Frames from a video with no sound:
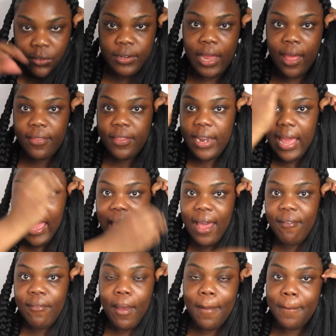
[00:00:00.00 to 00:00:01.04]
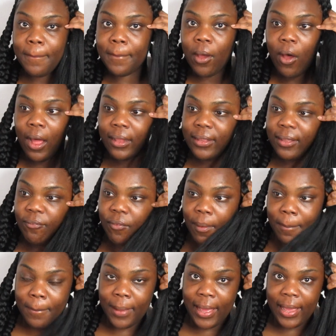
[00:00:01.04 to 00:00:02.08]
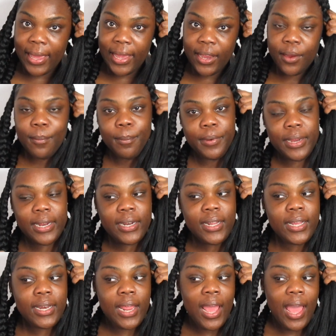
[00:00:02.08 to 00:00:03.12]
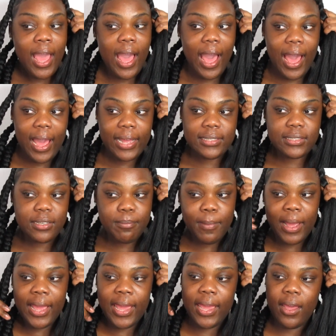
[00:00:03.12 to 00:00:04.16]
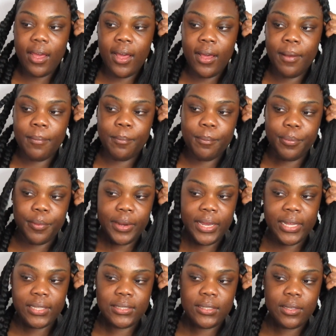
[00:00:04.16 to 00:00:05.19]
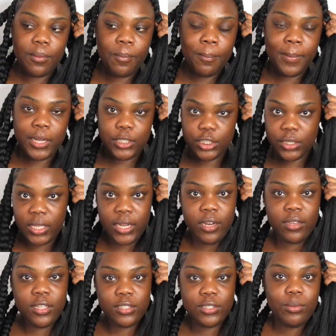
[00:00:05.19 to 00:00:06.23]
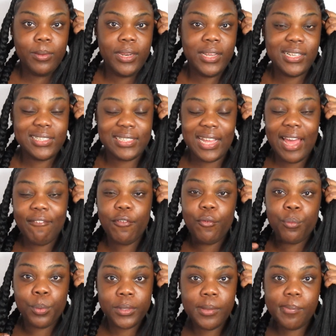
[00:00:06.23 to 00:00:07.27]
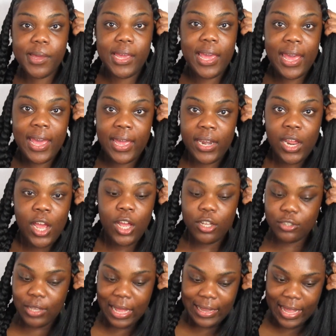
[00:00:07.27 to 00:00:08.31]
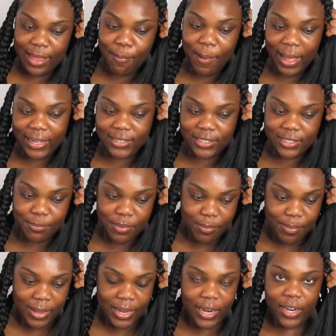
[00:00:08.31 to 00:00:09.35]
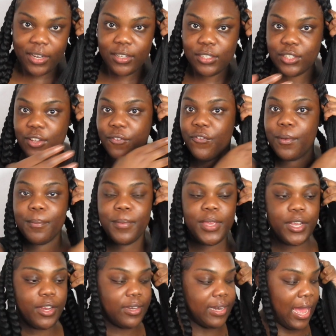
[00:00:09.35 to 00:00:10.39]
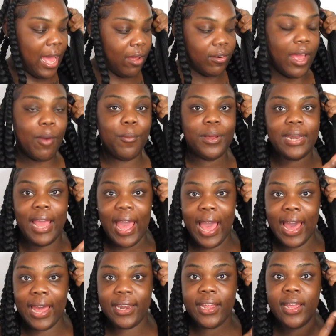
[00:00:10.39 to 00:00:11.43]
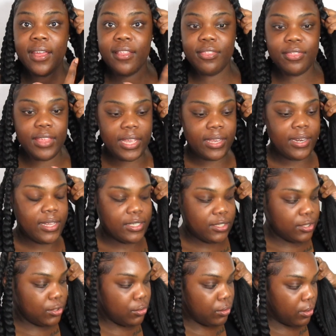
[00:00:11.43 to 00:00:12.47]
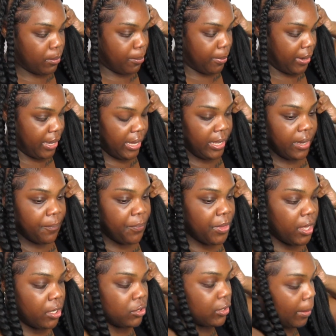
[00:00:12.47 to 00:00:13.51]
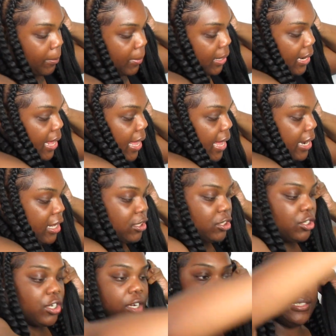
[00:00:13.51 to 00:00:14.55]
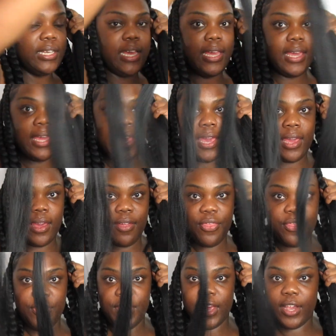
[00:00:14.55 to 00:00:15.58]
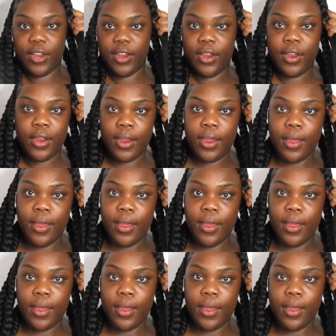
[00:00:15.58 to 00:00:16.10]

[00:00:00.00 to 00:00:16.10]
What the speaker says: now that I have all of my hair braided, I did my braids much thicker than Sweetie's because I have a really big head, so I like mine to be bigger. So from here down, I want to add thickness to the braid. So I'm gonna head and start taking thicker